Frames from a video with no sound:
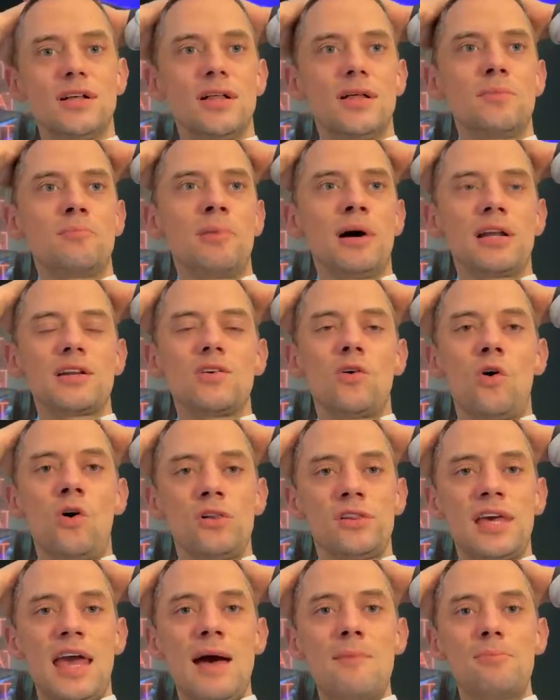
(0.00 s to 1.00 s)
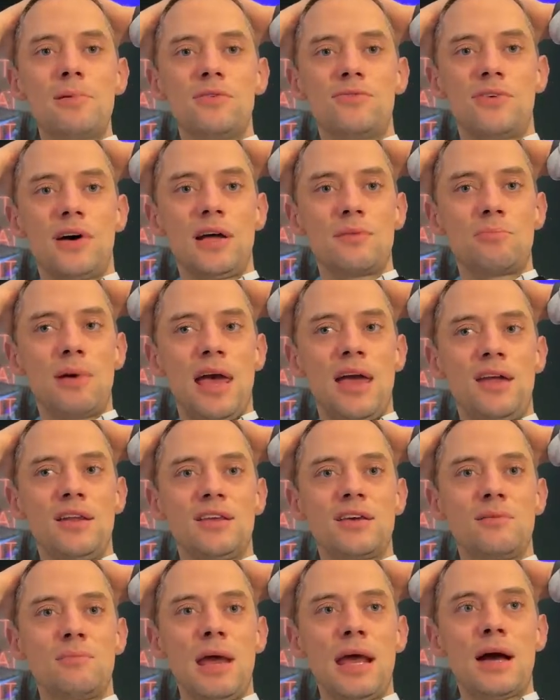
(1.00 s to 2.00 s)
But all the amplified pain
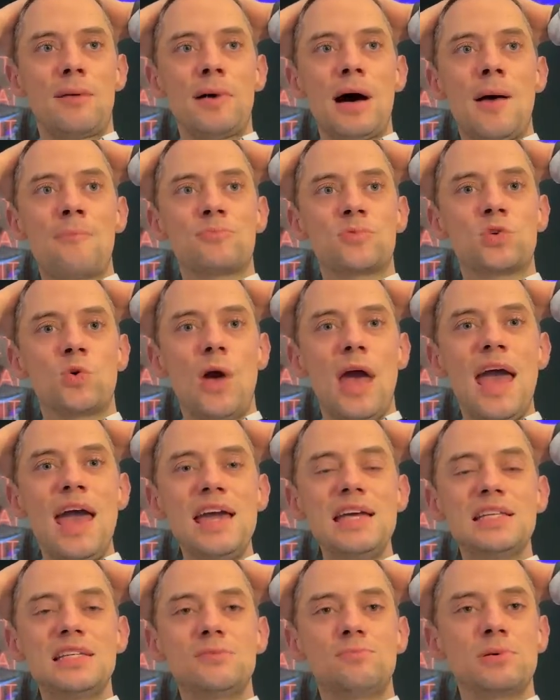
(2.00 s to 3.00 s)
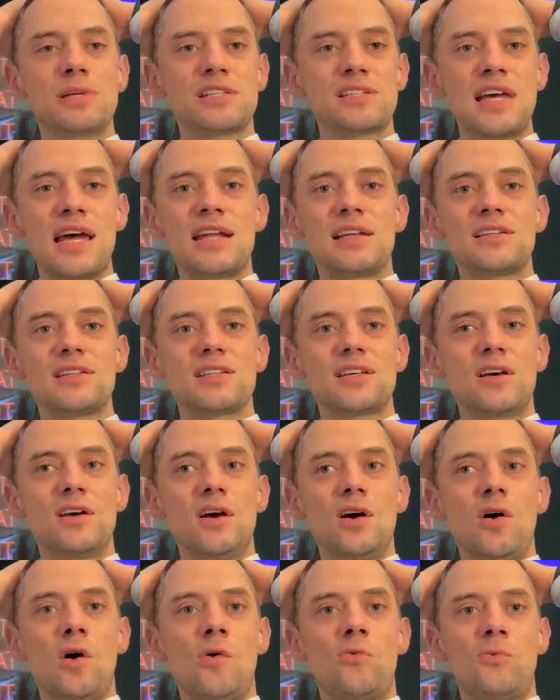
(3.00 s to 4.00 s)
can make up to 80%
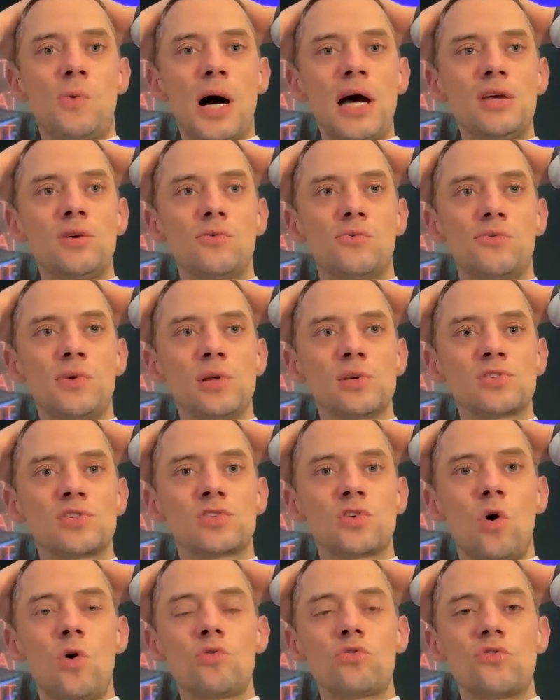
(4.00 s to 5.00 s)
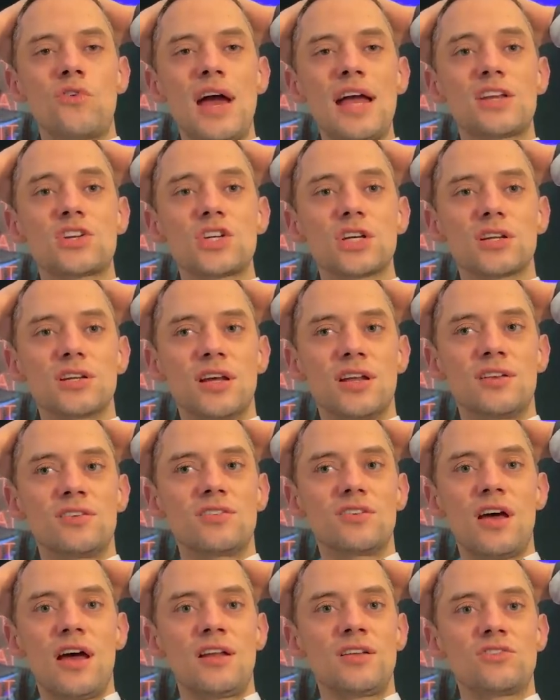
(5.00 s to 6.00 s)
of why you feel so wretched
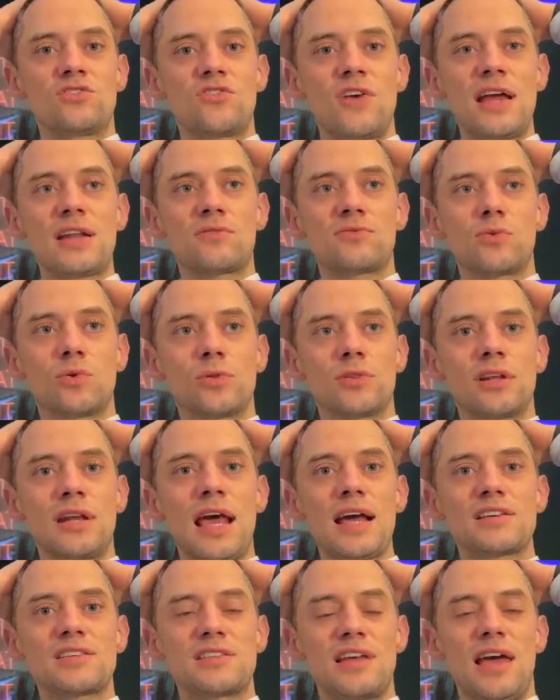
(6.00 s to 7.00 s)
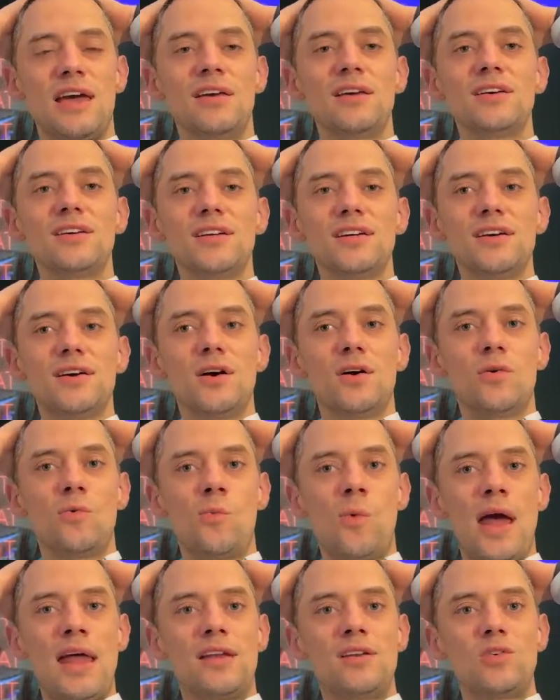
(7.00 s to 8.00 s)
and dreadful the next day
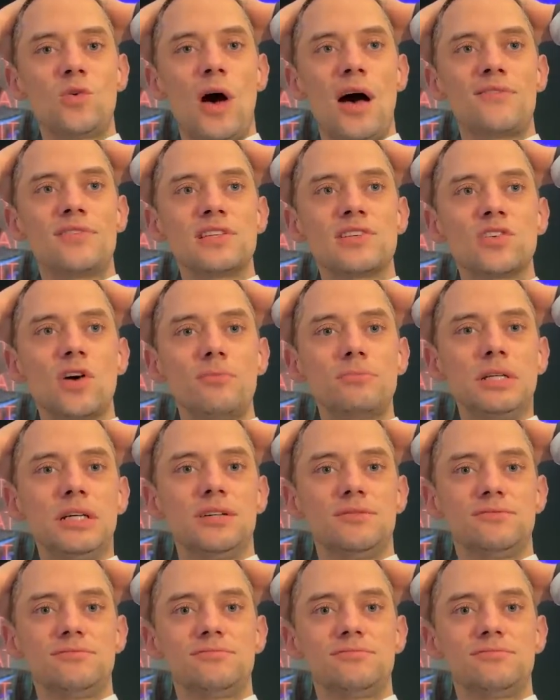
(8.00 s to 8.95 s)
when you have insomnia.